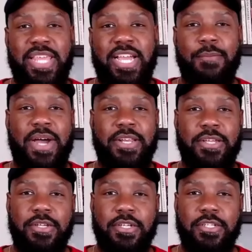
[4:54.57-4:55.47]
think about
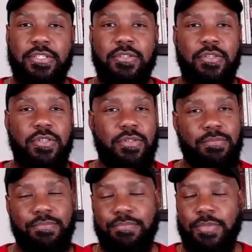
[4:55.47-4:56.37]
it, because
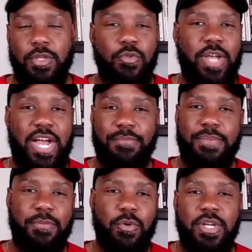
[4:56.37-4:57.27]
you got
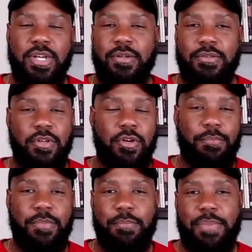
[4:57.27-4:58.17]
people.
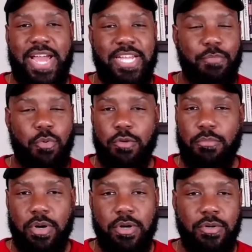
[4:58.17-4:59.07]
the passport
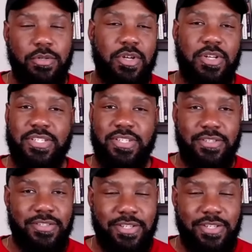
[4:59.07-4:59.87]
bros, all this other